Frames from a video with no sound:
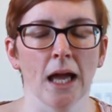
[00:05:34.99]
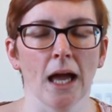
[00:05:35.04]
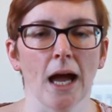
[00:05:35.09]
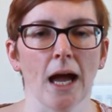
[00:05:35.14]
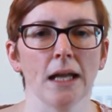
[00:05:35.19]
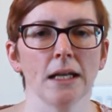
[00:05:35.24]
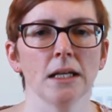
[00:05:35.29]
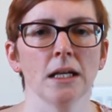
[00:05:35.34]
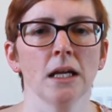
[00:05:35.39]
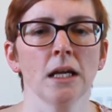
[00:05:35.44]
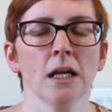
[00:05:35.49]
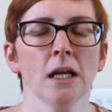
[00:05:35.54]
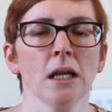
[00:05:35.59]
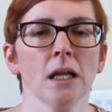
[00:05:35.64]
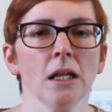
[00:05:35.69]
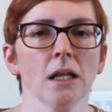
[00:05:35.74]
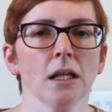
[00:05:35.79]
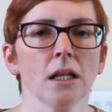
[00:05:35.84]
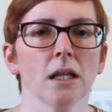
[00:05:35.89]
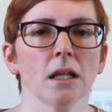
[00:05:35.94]
And
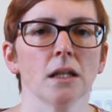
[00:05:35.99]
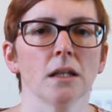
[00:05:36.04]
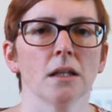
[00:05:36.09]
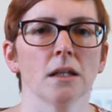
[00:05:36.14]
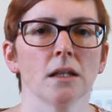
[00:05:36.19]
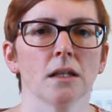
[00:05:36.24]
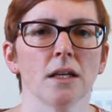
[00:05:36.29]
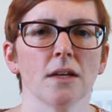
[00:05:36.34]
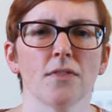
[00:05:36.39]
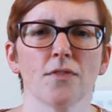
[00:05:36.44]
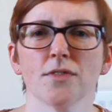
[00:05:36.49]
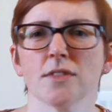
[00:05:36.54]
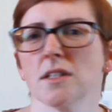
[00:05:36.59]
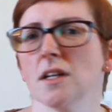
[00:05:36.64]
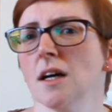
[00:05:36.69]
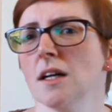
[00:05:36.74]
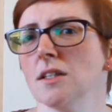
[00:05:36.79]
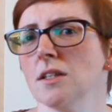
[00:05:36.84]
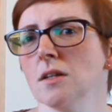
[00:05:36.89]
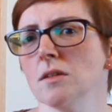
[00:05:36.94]
they've
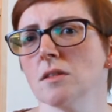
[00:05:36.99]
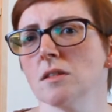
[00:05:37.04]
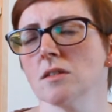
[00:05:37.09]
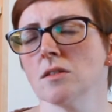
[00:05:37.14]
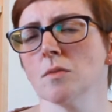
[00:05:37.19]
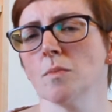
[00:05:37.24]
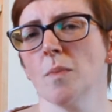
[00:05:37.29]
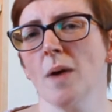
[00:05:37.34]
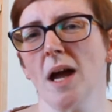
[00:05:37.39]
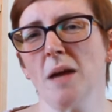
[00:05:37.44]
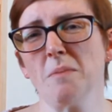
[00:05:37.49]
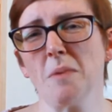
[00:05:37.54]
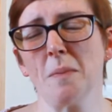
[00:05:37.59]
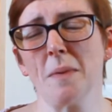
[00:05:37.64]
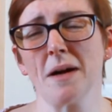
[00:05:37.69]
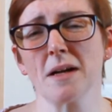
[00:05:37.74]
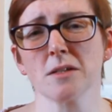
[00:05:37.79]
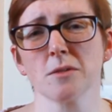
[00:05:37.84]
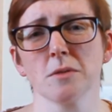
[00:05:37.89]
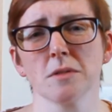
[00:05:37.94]
started using some paper
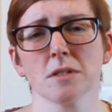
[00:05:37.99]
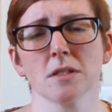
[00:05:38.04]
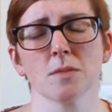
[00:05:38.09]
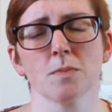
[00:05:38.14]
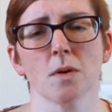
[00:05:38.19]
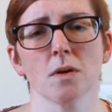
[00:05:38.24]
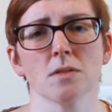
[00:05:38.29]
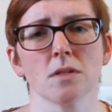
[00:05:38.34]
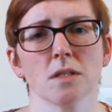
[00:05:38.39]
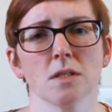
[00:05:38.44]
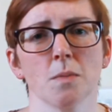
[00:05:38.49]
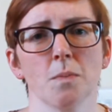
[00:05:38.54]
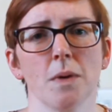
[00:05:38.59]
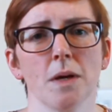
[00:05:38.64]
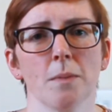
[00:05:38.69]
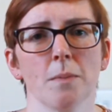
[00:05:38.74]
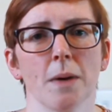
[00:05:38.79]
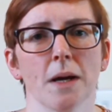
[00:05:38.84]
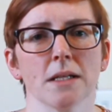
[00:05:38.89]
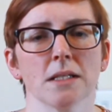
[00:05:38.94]
bags, which I suppose is a
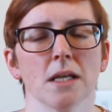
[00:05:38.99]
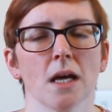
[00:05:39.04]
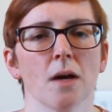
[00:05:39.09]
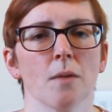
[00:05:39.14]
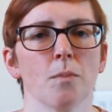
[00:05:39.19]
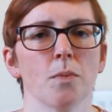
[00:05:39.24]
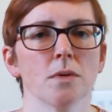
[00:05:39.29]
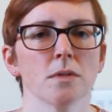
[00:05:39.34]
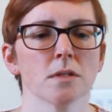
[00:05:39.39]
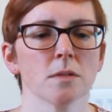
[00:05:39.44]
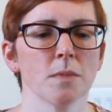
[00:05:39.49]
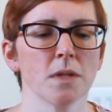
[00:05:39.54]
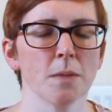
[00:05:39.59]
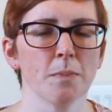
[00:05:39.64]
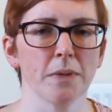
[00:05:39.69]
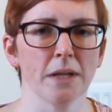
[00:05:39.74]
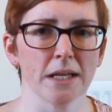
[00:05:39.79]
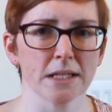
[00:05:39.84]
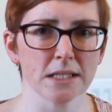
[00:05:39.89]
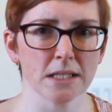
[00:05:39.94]
bit better. But some of the
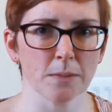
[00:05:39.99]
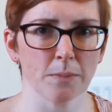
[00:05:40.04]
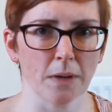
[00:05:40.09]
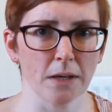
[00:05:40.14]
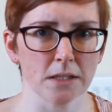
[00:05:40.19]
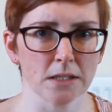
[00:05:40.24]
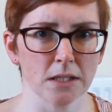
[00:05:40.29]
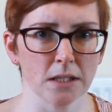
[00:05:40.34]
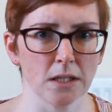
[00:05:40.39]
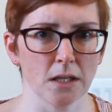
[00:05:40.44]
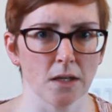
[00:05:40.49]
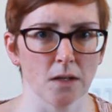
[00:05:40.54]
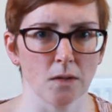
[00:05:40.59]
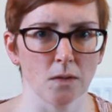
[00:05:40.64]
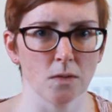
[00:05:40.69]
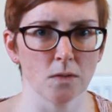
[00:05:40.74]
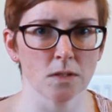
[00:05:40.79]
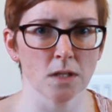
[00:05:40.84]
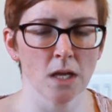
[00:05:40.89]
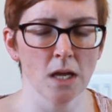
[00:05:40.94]
plastic bags they
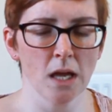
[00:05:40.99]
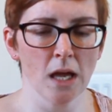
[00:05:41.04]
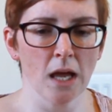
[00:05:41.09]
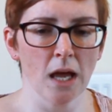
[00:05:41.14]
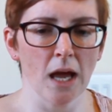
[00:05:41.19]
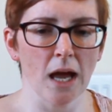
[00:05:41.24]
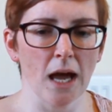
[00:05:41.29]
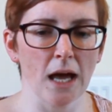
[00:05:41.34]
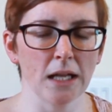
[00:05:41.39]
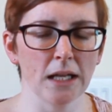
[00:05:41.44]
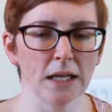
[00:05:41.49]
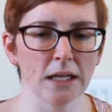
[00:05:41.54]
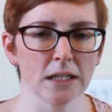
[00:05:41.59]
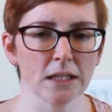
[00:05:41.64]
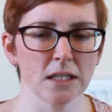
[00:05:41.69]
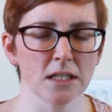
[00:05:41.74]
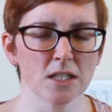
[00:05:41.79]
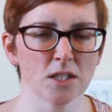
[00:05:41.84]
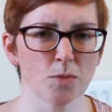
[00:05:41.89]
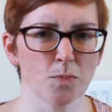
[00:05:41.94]
use are like
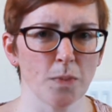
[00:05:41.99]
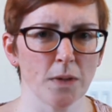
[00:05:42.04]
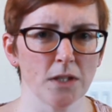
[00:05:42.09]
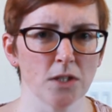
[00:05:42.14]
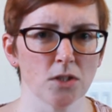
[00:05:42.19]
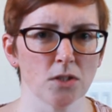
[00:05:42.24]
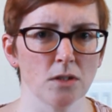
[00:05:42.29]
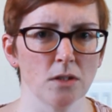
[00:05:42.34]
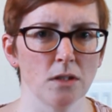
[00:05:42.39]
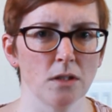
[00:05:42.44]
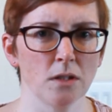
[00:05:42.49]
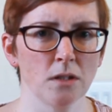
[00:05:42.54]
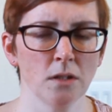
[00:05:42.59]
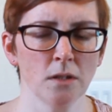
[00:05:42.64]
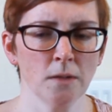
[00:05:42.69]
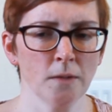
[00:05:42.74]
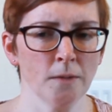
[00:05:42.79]
this special